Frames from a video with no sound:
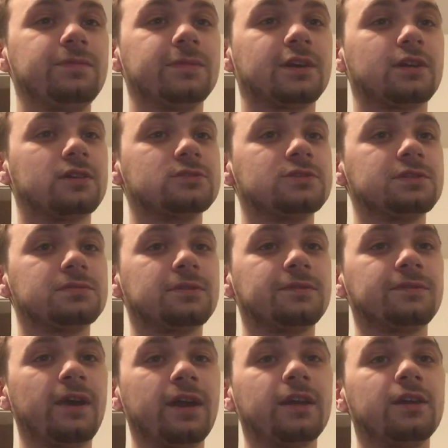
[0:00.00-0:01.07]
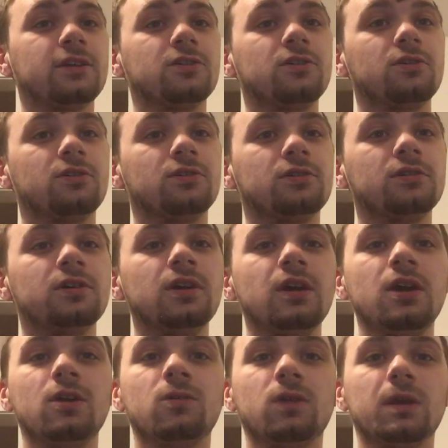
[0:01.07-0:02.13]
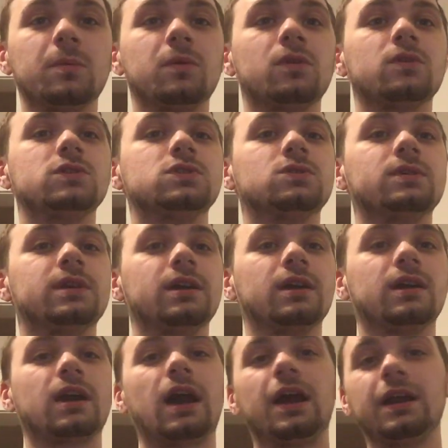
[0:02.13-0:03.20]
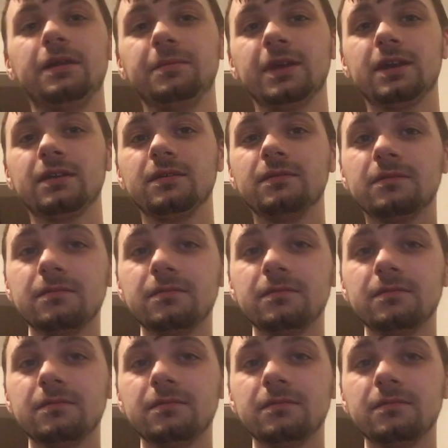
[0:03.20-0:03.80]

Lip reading: The countries where fracking occurred were able to enjoy an economic